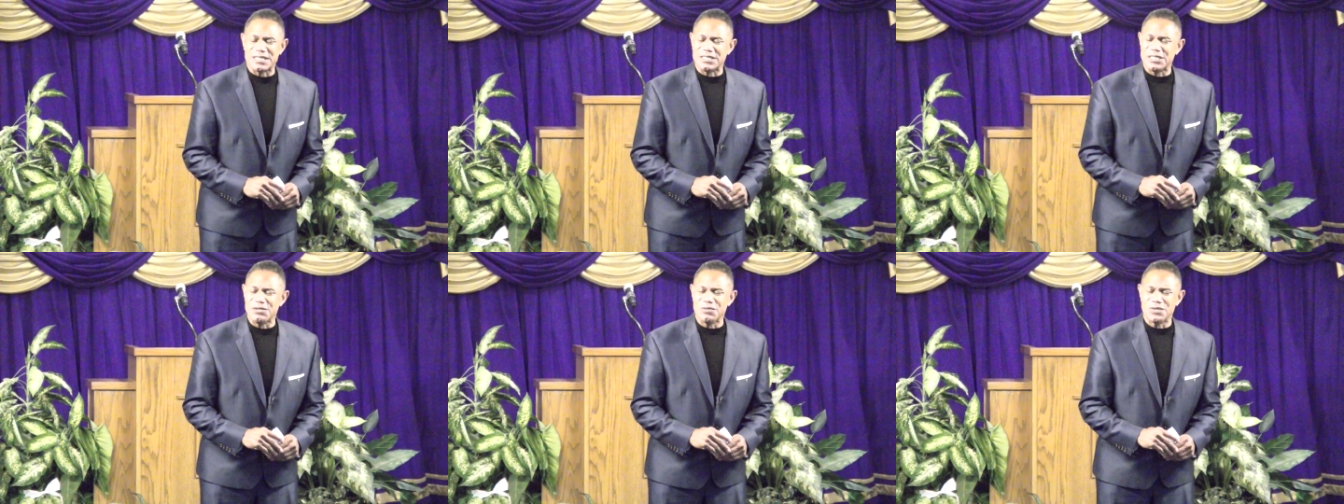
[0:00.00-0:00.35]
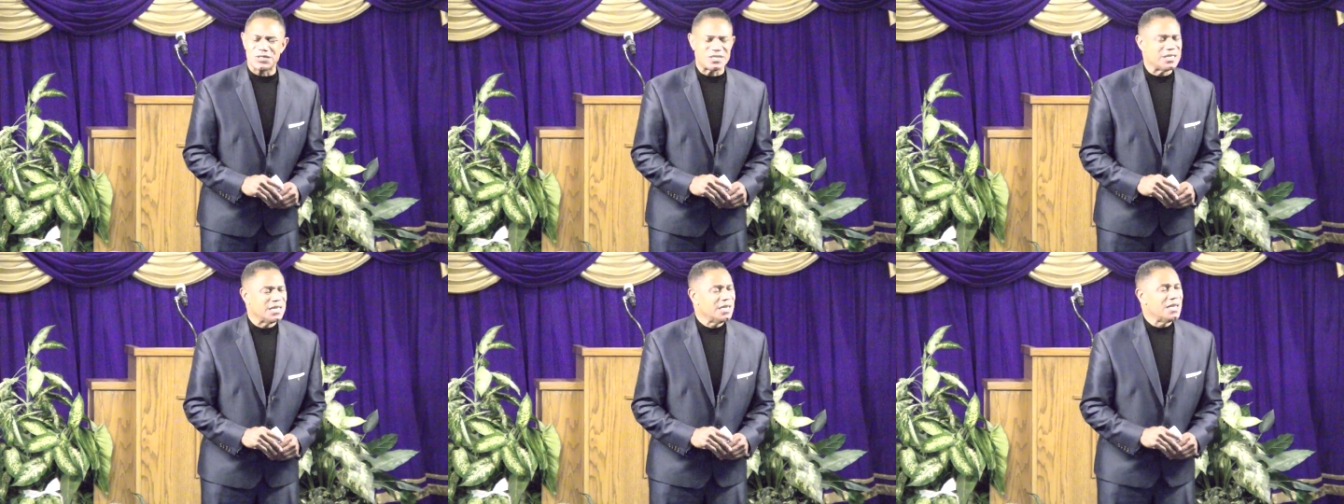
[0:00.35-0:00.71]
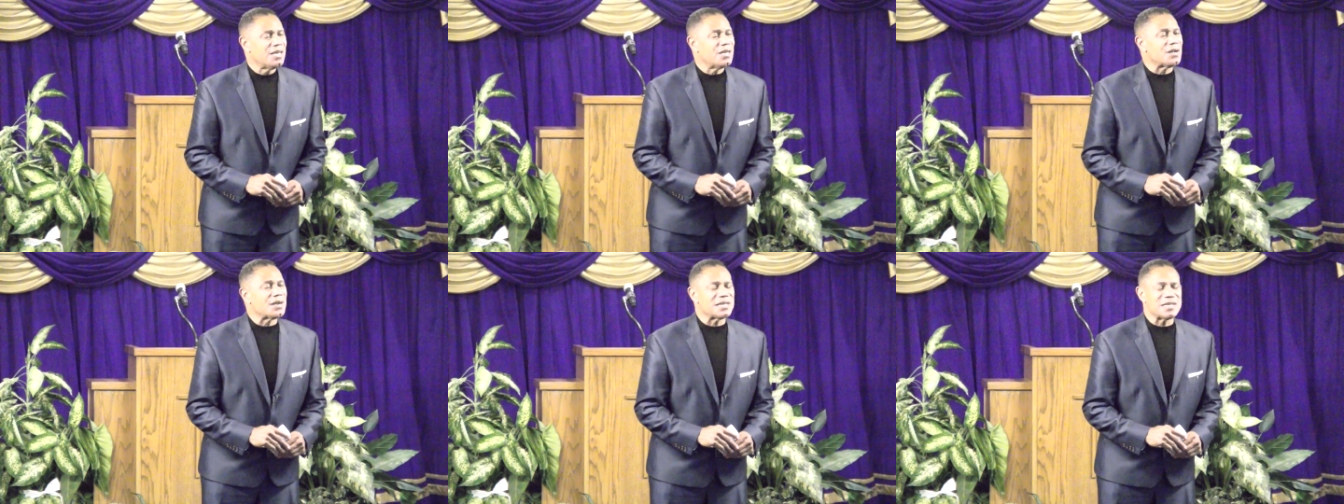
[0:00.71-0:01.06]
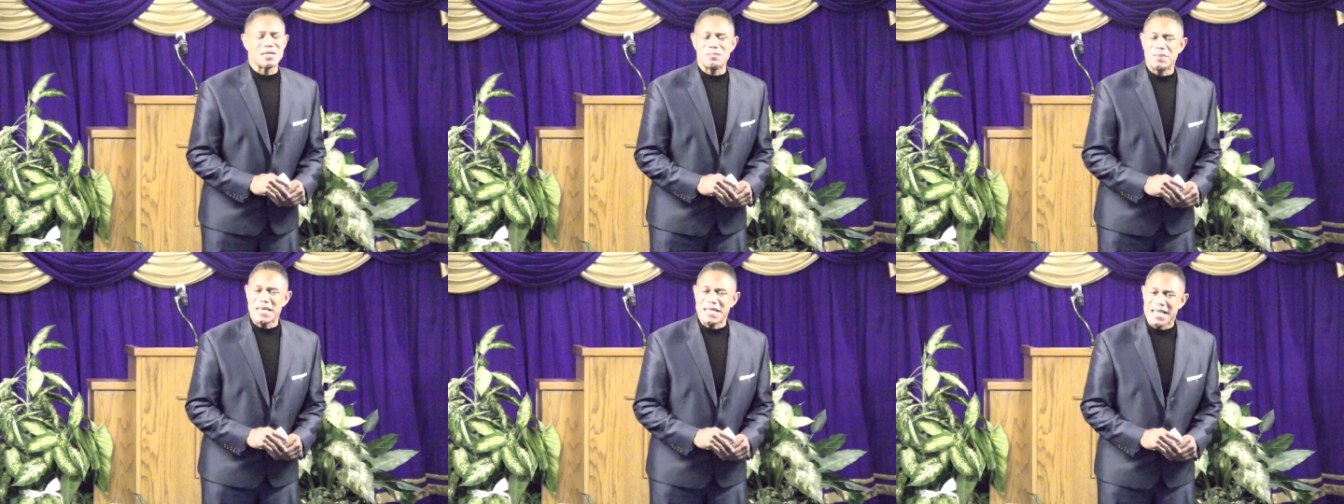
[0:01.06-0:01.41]
She was learning
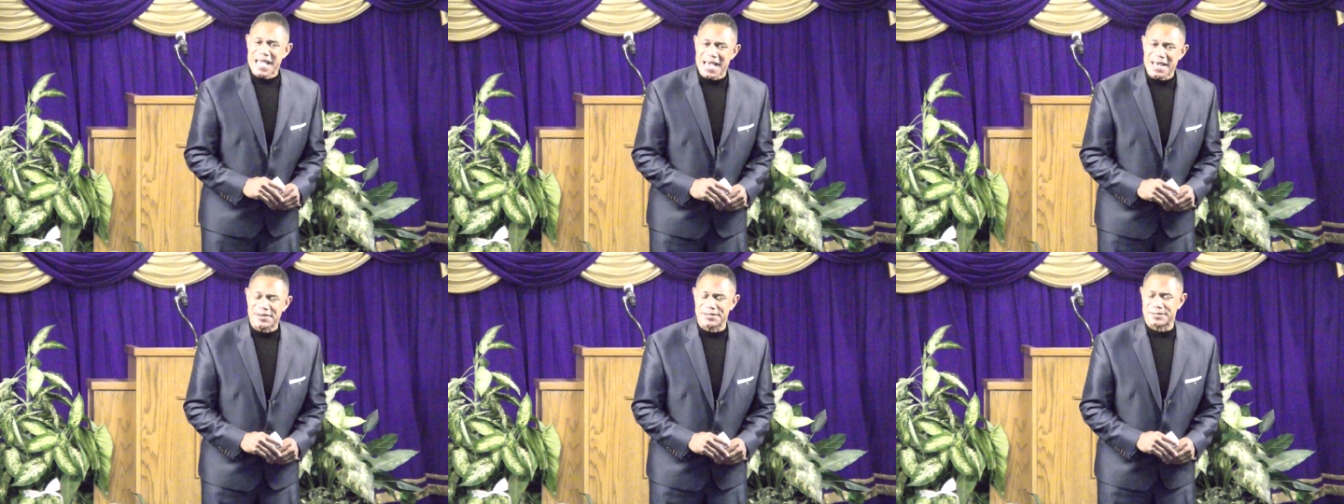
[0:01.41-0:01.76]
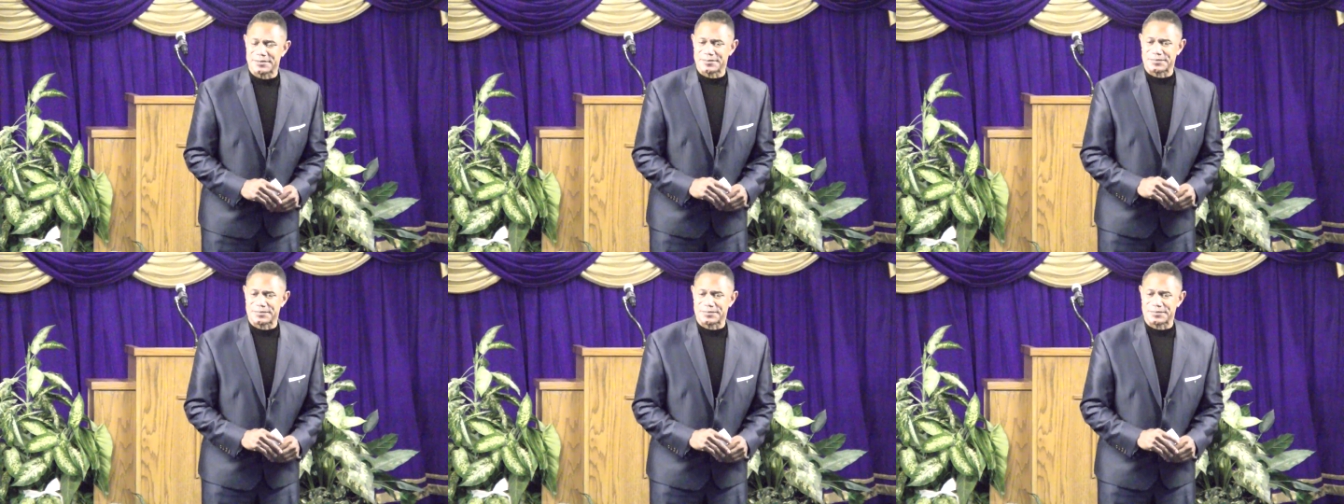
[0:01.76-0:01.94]
the piano.